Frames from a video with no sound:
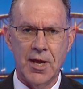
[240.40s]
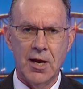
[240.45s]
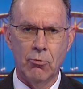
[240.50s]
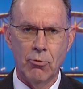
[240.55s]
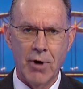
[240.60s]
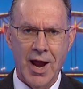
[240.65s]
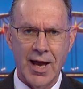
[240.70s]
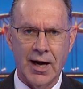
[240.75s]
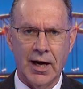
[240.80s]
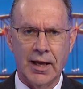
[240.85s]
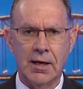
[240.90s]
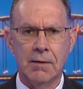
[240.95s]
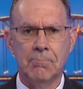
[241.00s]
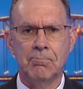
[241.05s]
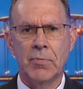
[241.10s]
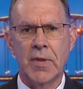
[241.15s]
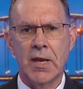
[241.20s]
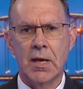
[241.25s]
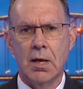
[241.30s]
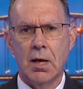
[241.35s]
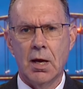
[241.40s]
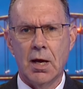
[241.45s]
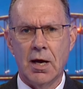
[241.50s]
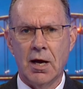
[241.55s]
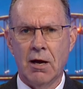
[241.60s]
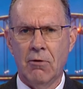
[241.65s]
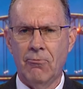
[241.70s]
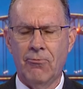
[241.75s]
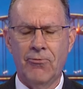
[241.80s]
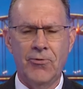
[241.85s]
rally,
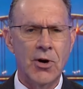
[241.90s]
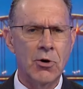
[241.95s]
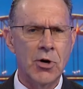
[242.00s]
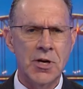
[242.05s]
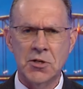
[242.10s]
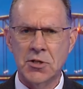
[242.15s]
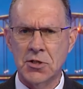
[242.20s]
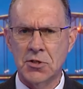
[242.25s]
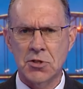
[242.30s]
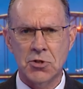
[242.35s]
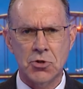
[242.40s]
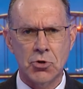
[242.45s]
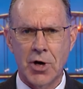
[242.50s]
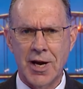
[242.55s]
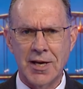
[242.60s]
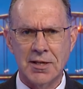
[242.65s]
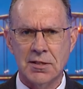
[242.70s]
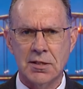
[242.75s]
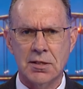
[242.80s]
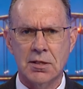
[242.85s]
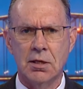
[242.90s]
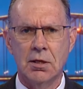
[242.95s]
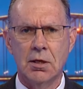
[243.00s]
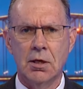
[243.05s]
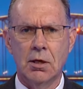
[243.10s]
very distressed